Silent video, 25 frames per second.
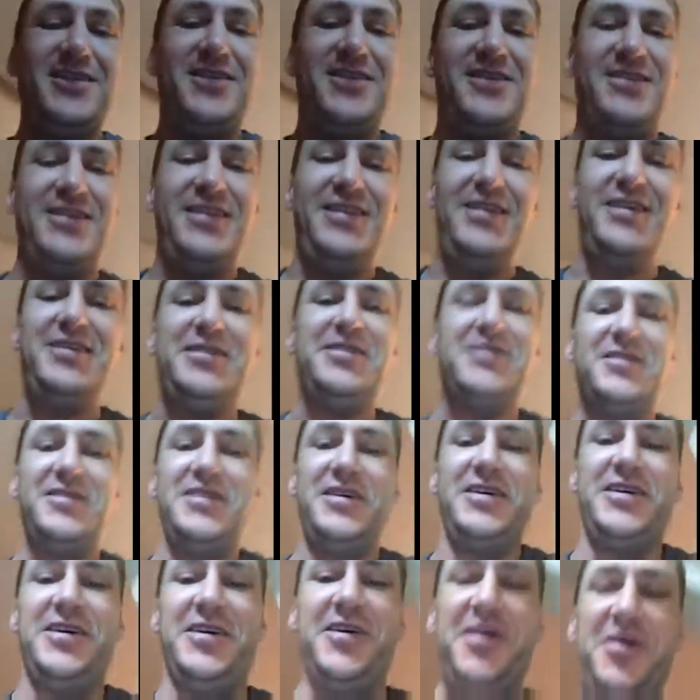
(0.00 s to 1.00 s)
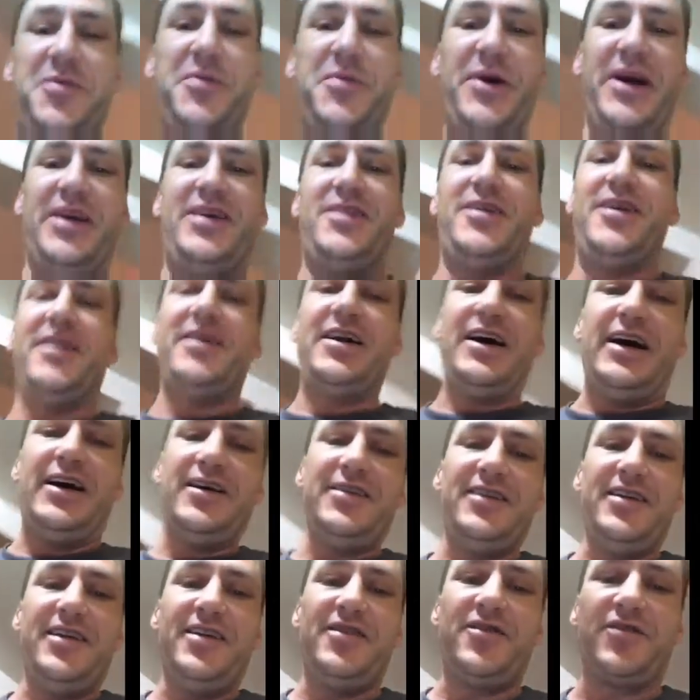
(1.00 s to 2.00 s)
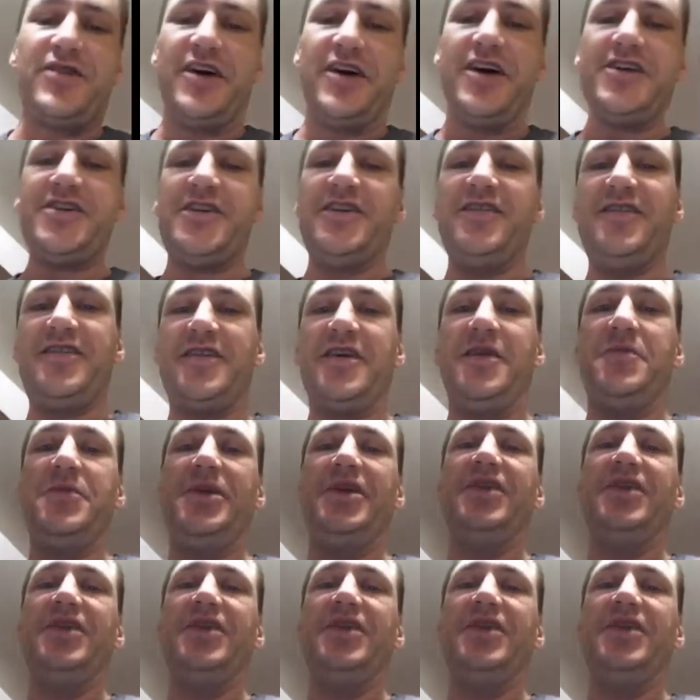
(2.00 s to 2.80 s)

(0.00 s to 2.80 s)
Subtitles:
to see you. Oh my god, I had these Russians come